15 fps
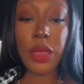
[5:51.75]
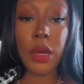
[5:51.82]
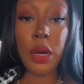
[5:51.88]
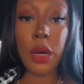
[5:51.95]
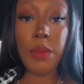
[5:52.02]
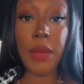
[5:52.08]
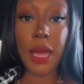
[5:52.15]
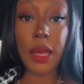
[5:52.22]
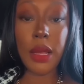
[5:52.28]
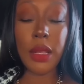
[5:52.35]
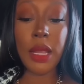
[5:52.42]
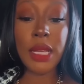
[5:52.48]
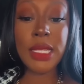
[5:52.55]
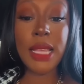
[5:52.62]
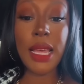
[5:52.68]
Didn't tell
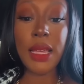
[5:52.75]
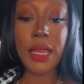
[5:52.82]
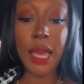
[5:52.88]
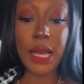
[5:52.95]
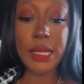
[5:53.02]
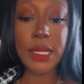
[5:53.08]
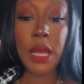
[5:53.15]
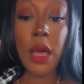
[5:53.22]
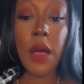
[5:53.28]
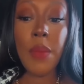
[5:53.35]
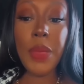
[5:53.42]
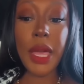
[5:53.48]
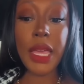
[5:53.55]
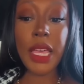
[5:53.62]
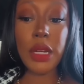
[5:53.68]
you they get the drop on you
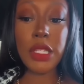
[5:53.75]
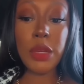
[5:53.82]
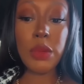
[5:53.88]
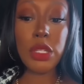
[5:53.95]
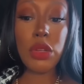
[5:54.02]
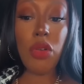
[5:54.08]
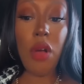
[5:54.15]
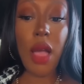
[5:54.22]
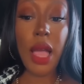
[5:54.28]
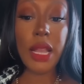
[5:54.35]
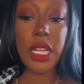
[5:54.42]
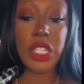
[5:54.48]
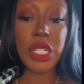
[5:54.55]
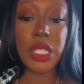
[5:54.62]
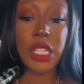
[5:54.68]
wherever you go?
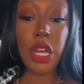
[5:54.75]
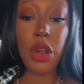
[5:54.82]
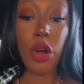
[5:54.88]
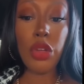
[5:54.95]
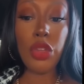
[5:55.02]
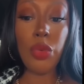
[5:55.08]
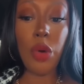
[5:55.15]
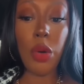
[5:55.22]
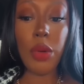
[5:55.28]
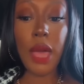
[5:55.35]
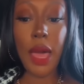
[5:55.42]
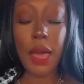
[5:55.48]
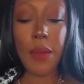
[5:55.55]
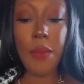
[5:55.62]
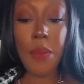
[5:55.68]

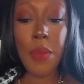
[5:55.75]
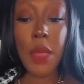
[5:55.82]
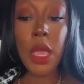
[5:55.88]
Huh?